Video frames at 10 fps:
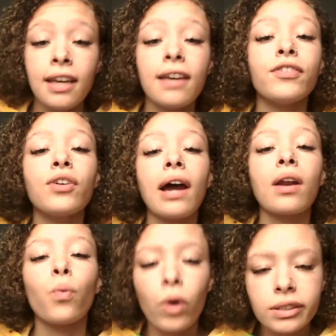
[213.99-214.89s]
If you got a
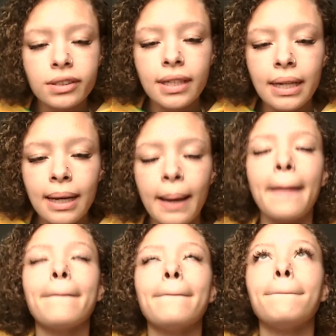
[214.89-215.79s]
onesie,
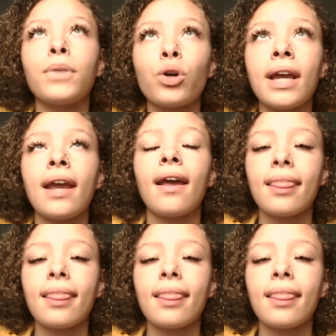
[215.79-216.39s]
bring